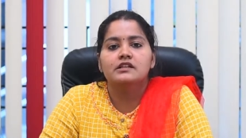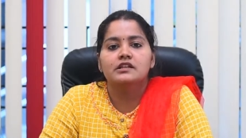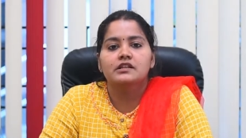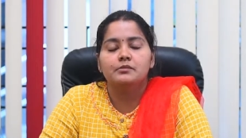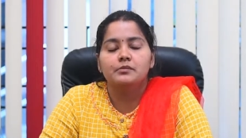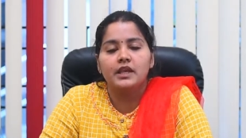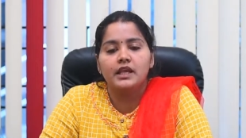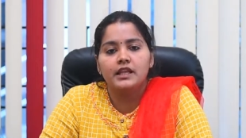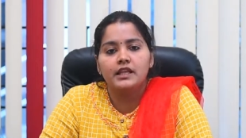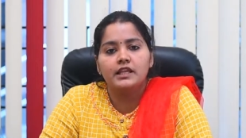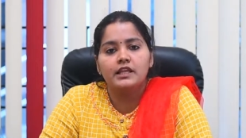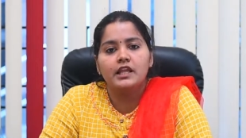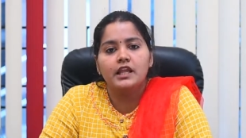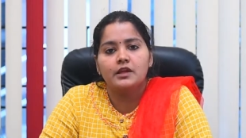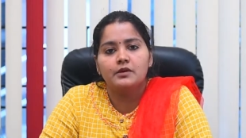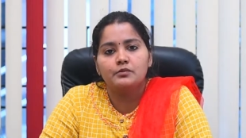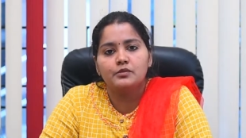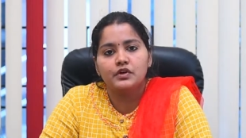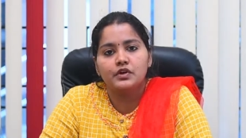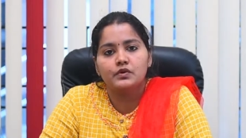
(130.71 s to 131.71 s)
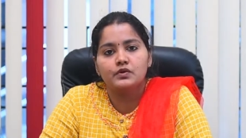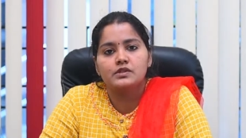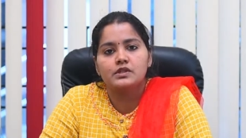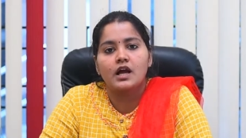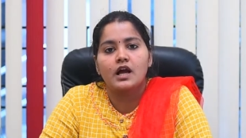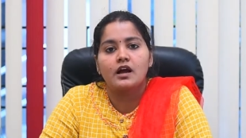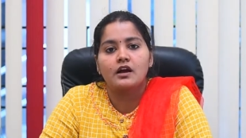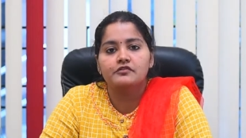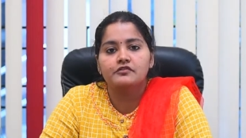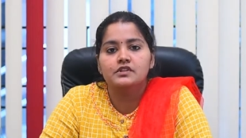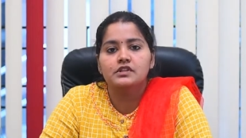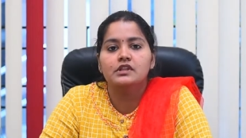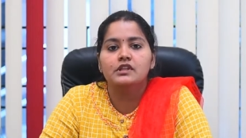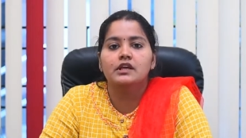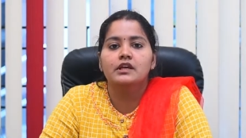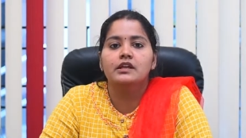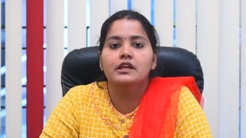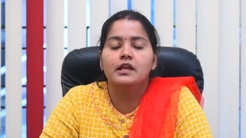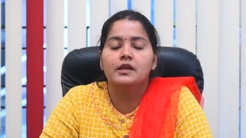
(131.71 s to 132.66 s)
remaining embryos after their